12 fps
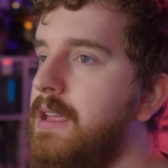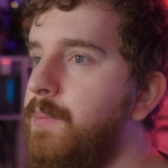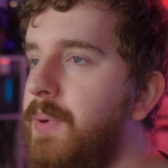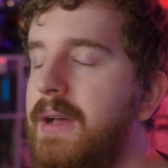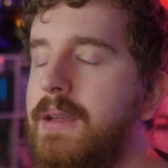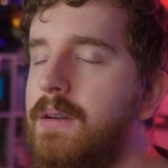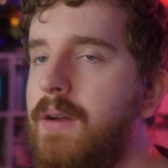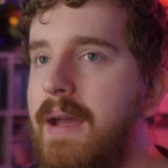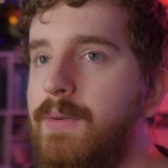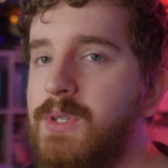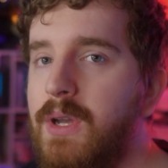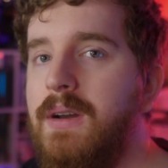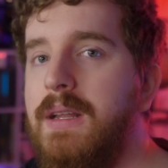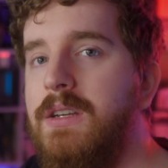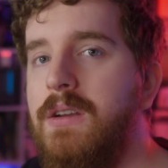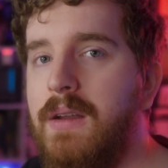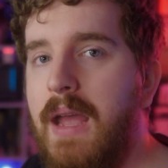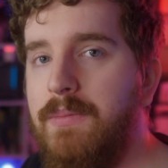you plug your graphics card
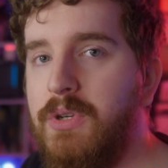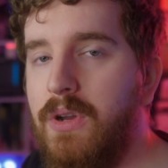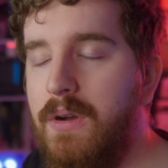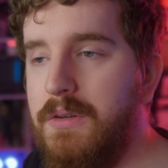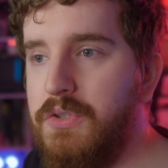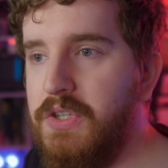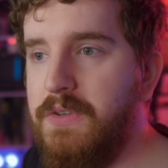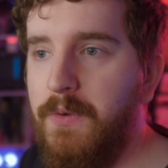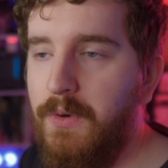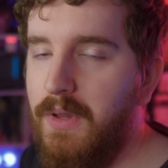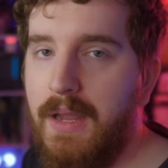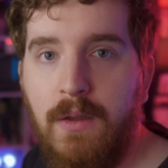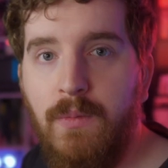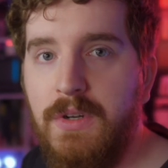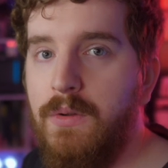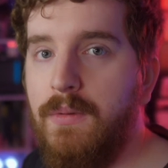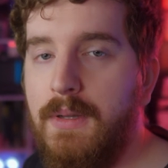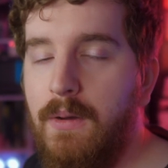into your capture card just for like you would
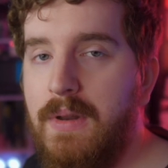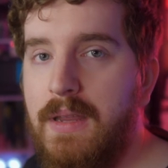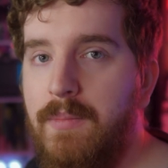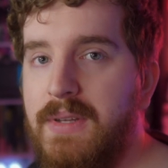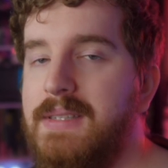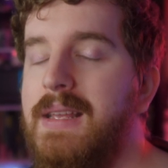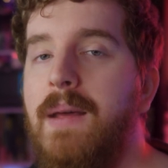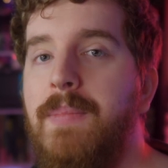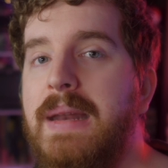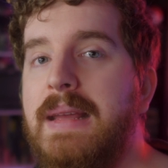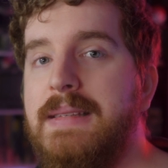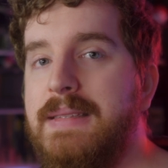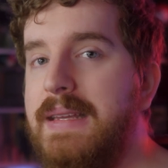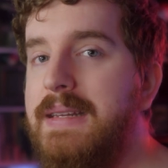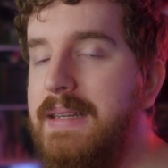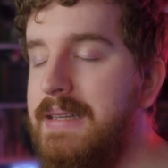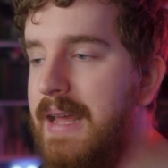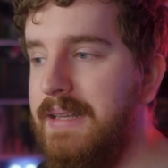do cloning, but set up an
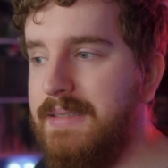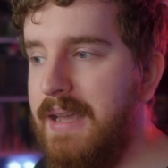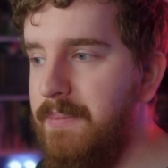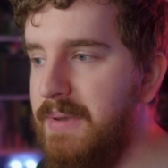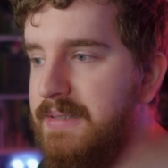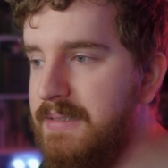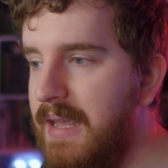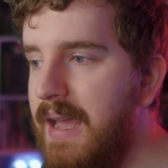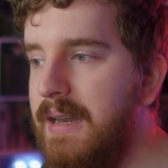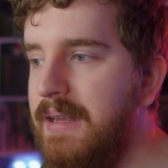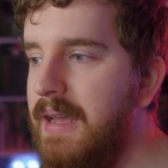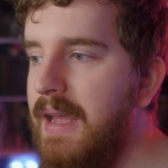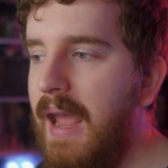extended desktop instead,